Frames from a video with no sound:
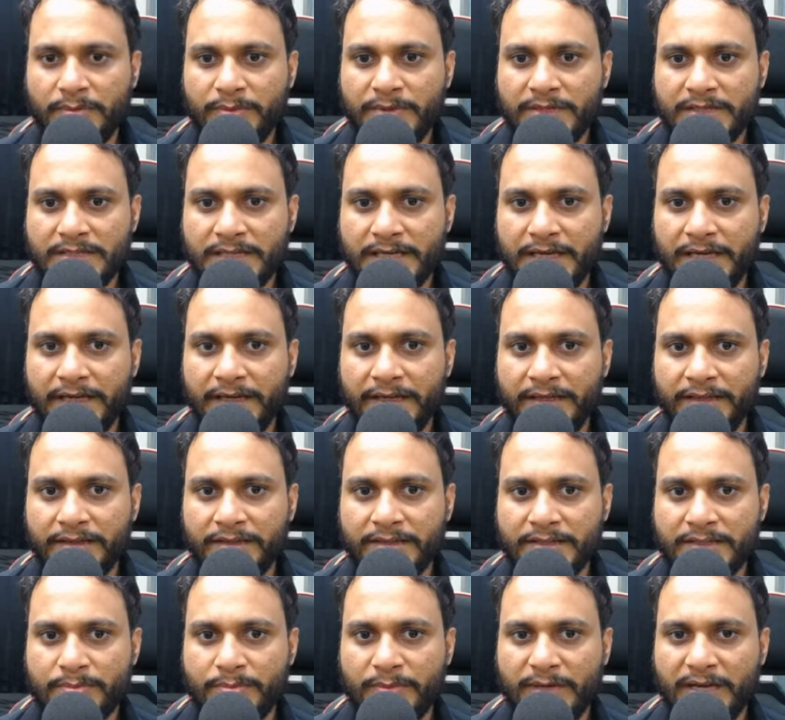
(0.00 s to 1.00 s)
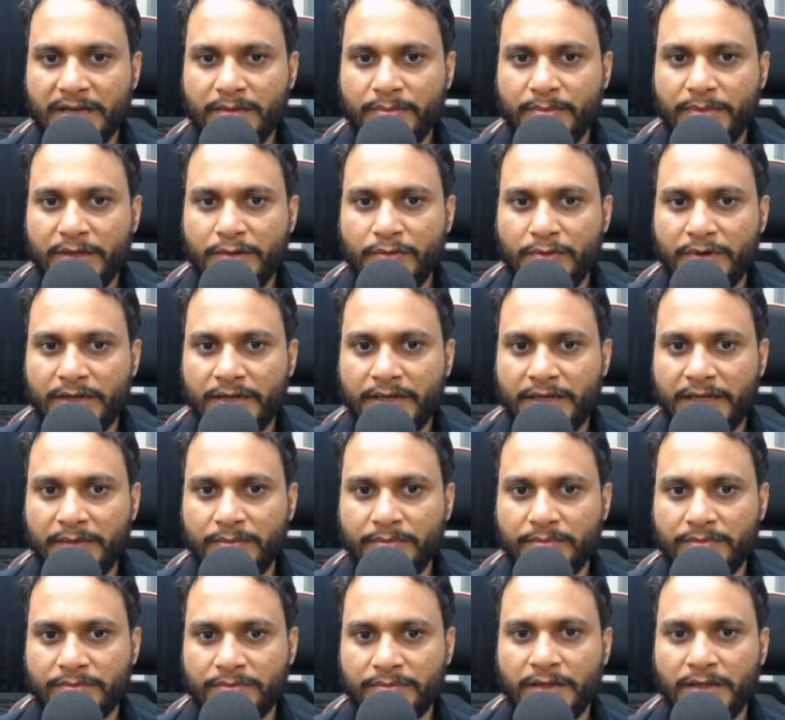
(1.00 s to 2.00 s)
be sliding this back by one
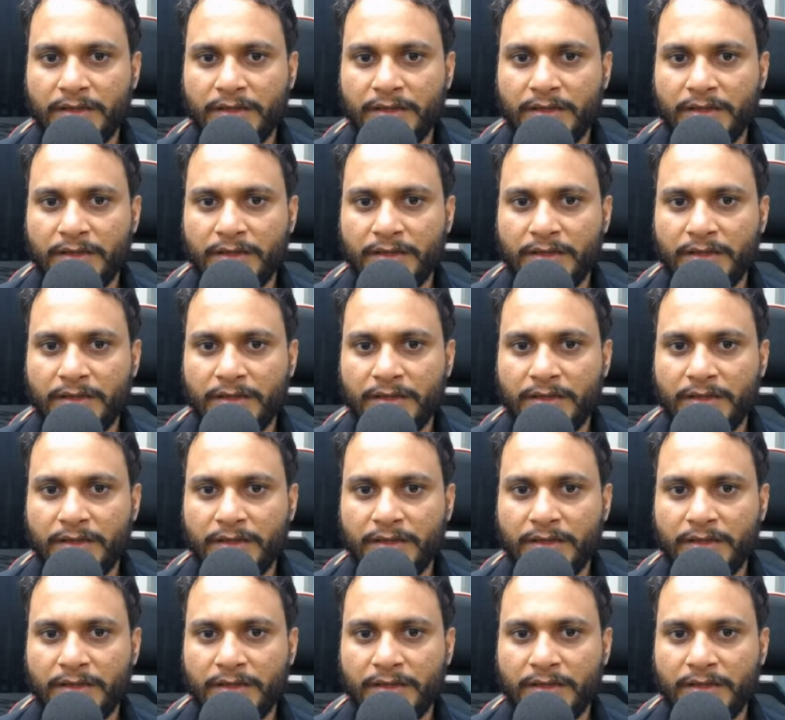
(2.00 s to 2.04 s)
time.